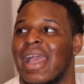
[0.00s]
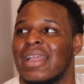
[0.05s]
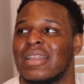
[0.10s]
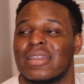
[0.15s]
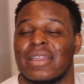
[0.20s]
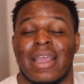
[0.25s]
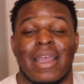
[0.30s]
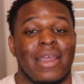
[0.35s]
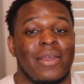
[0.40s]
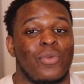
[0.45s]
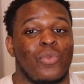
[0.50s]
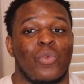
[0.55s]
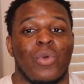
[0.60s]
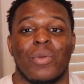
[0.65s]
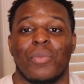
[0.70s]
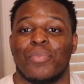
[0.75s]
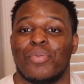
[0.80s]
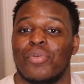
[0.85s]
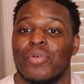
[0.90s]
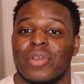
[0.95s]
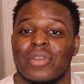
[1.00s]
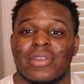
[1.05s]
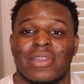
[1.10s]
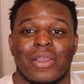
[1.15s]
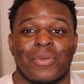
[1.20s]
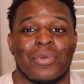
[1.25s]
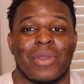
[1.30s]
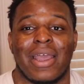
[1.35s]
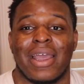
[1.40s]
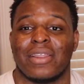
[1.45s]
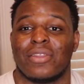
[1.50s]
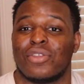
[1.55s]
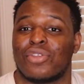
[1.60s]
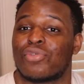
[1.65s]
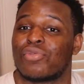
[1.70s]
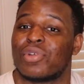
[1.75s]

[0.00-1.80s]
at one point they were at